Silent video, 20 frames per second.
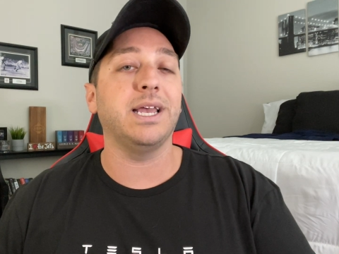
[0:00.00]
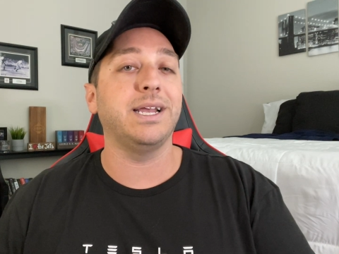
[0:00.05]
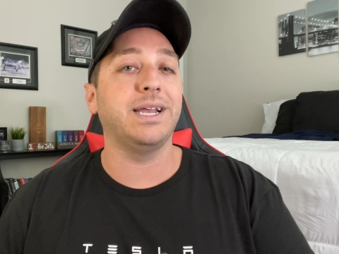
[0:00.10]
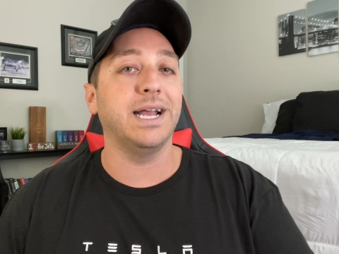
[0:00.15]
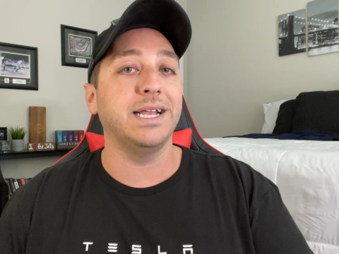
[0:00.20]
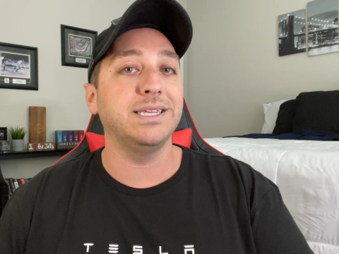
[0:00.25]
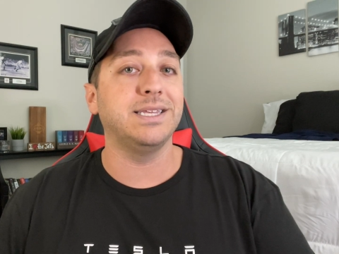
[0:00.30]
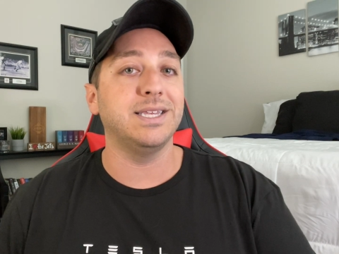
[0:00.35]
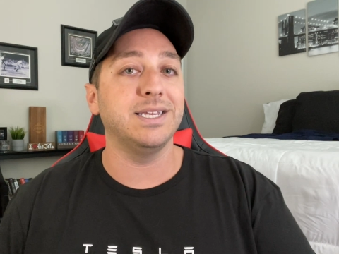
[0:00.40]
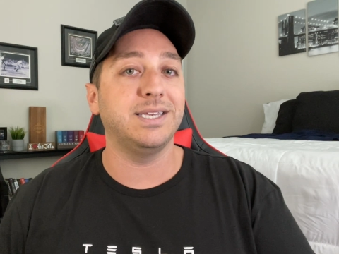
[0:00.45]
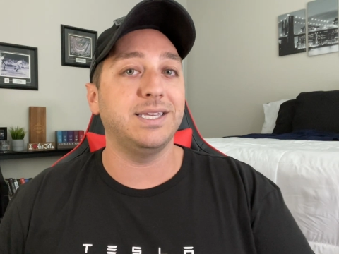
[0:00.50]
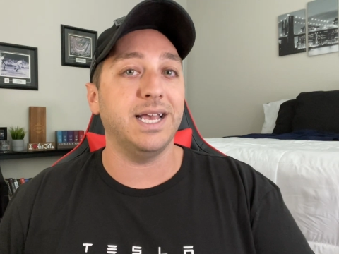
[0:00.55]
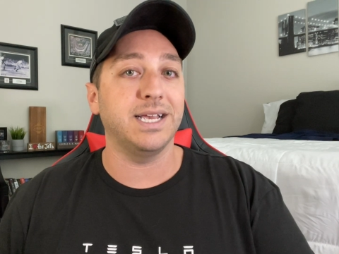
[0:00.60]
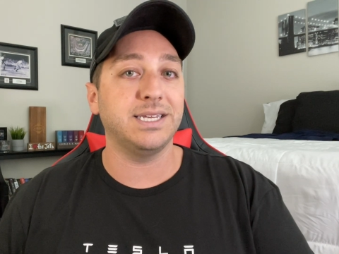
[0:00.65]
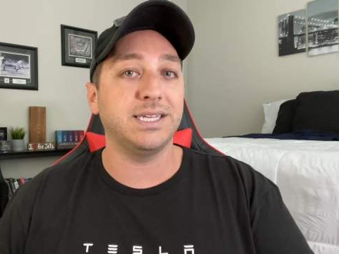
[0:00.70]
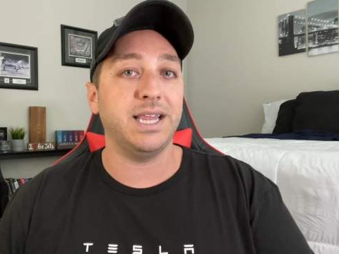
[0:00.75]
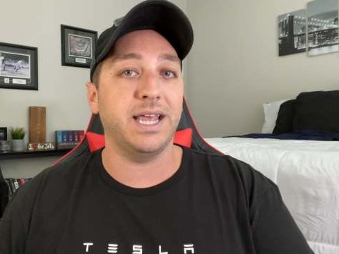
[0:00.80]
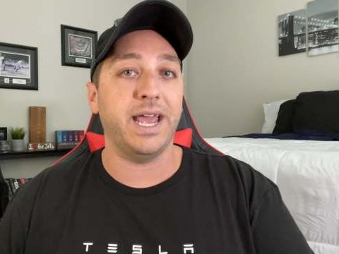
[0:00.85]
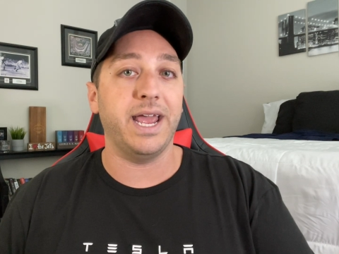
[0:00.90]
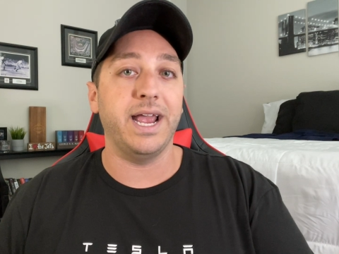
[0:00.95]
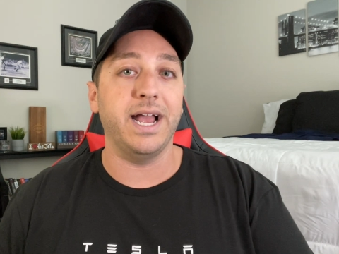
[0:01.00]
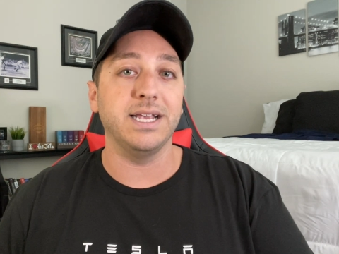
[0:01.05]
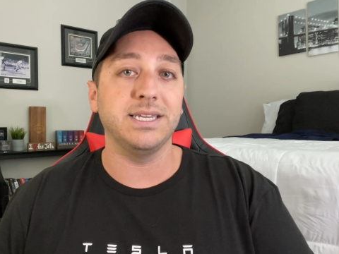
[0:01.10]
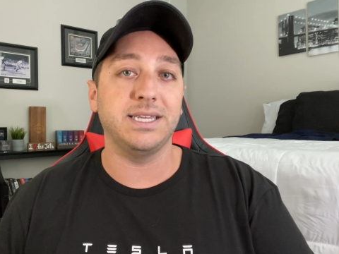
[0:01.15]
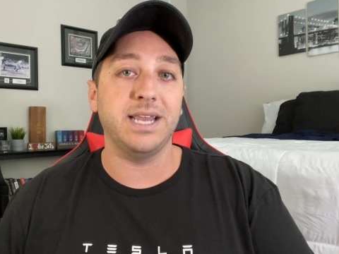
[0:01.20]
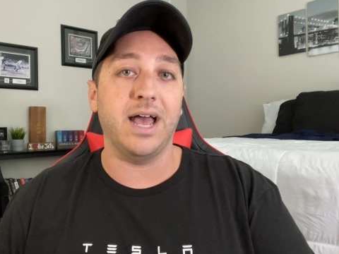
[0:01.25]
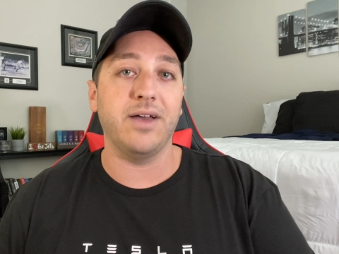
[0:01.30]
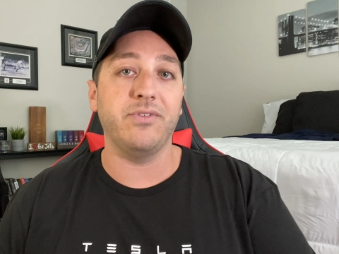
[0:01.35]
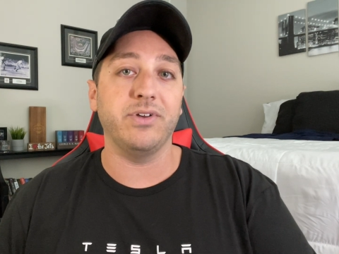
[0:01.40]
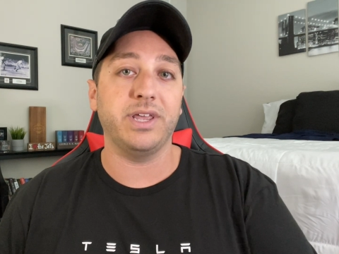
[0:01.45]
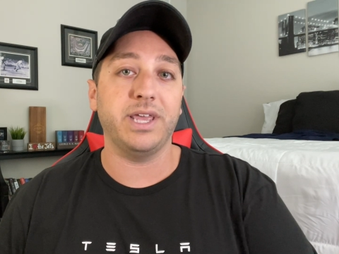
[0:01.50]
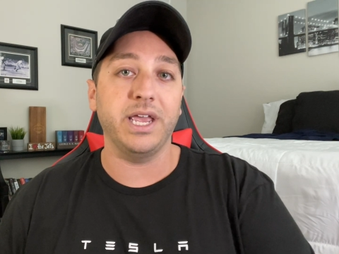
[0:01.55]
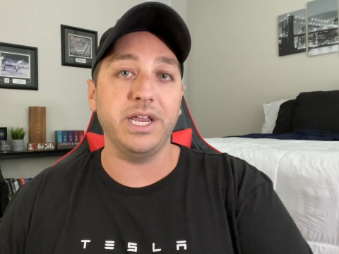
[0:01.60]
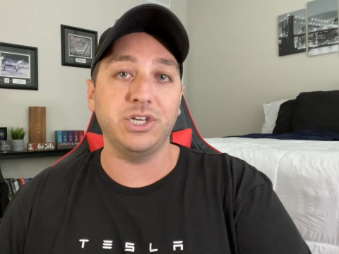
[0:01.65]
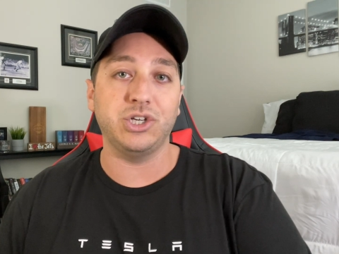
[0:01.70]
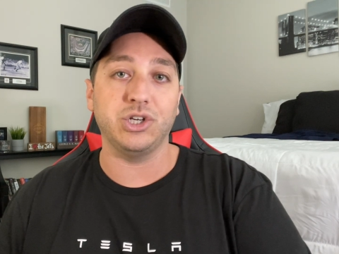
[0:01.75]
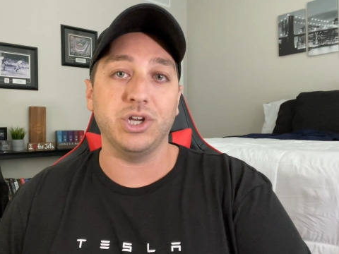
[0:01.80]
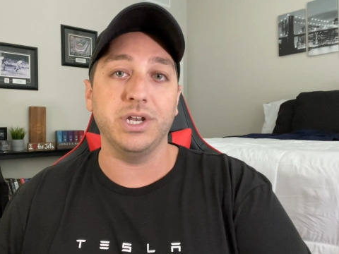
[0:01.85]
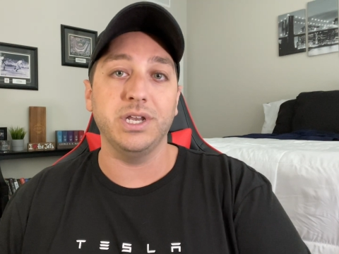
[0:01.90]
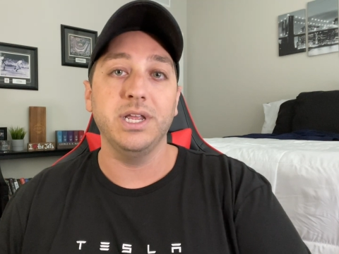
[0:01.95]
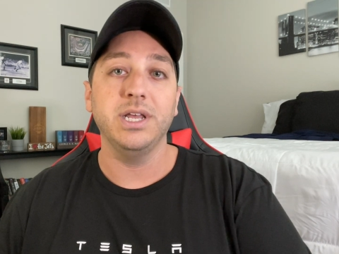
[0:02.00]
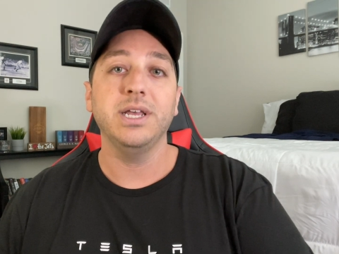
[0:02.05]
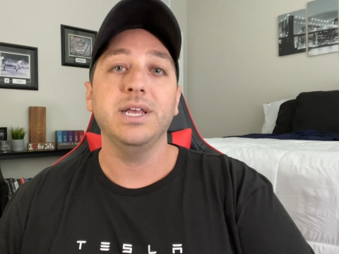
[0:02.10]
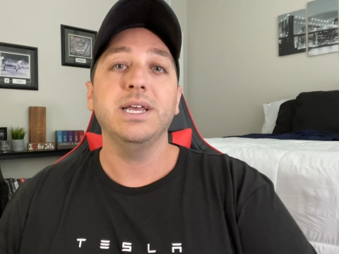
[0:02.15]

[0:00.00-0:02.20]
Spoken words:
against the Tesla AS navigation